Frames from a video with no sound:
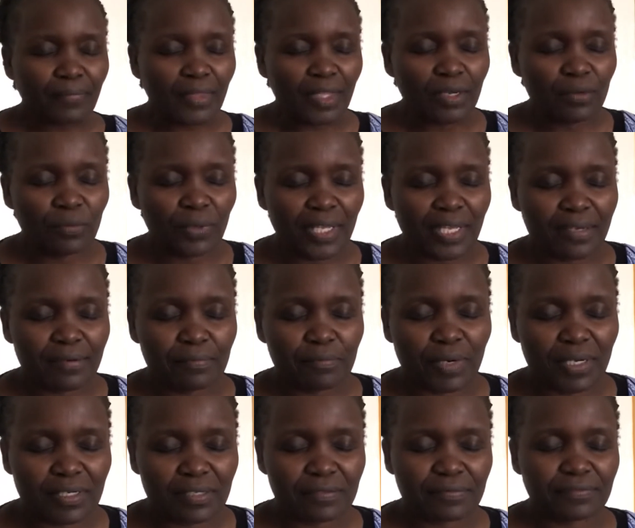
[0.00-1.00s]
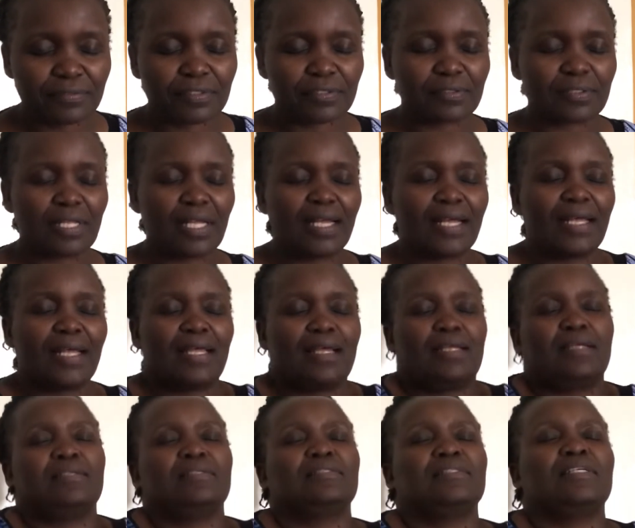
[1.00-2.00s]
we are wonderfully
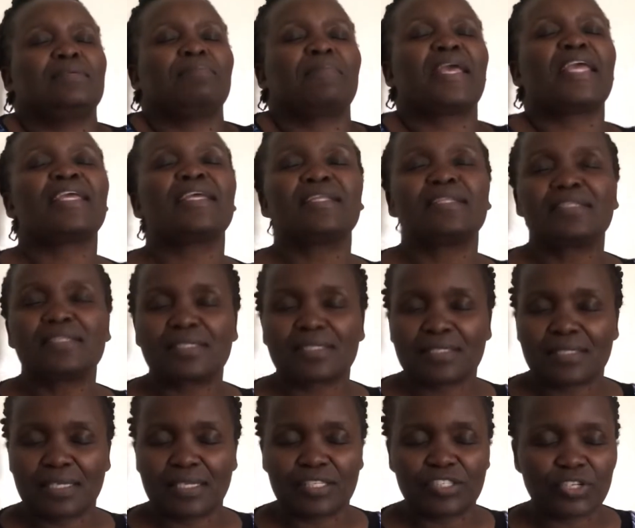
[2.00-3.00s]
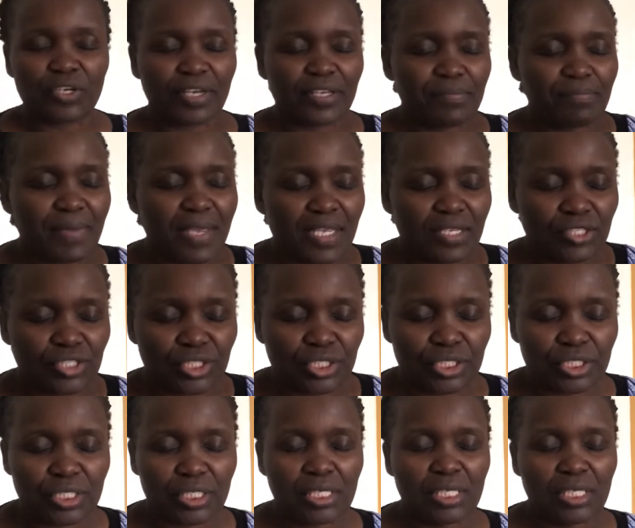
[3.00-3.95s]
made in your image